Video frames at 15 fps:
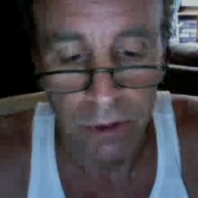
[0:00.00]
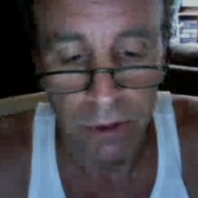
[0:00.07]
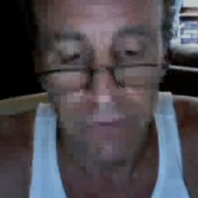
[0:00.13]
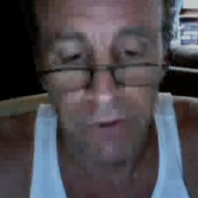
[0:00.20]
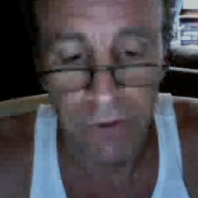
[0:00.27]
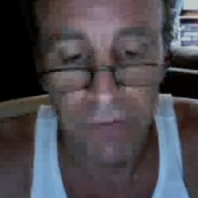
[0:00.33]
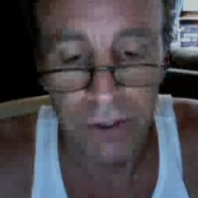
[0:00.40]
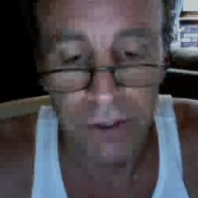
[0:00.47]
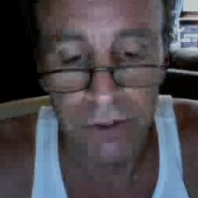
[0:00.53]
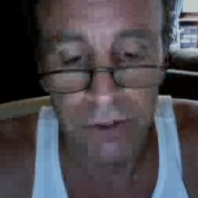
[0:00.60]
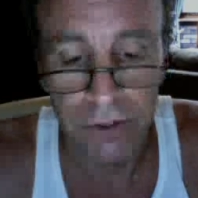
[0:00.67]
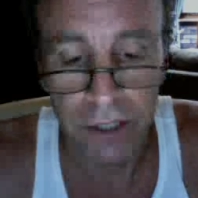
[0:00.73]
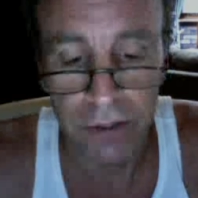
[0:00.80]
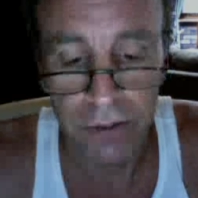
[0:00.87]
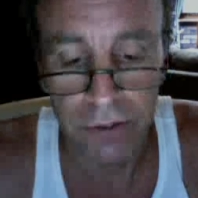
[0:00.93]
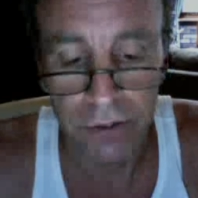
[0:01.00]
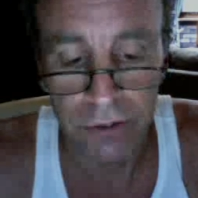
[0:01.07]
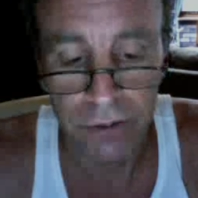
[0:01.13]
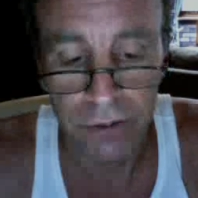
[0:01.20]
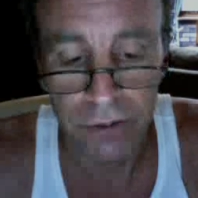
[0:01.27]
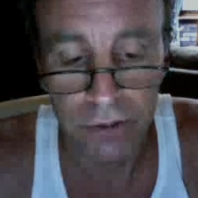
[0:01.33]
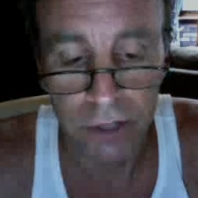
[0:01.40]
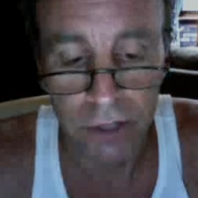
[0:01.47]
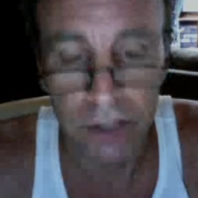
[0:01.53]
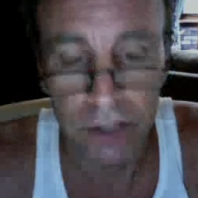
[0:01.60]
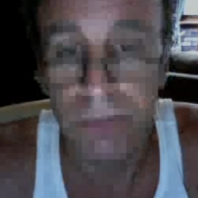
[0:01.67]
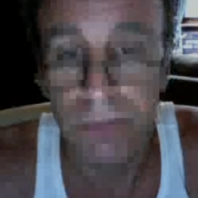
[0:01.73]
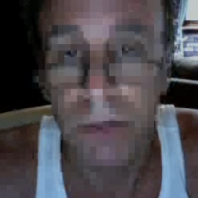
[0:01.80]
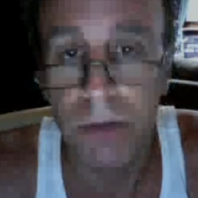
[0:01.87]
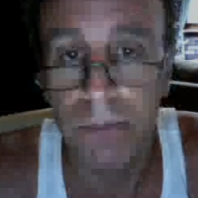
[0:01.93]
50 Cent's "I
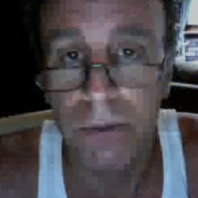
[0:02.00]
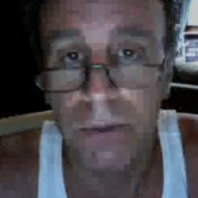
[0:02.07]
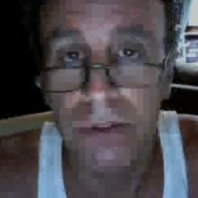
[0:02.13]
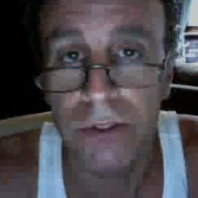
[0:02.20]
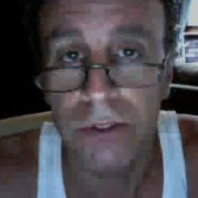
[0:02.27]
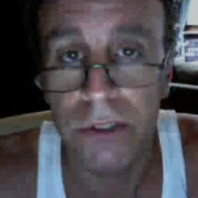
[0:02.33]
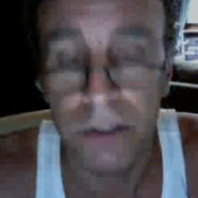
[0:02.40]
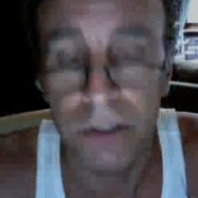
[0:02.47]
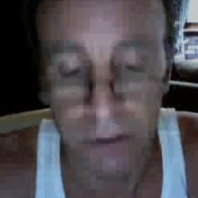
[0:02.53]
Smell Pussy,"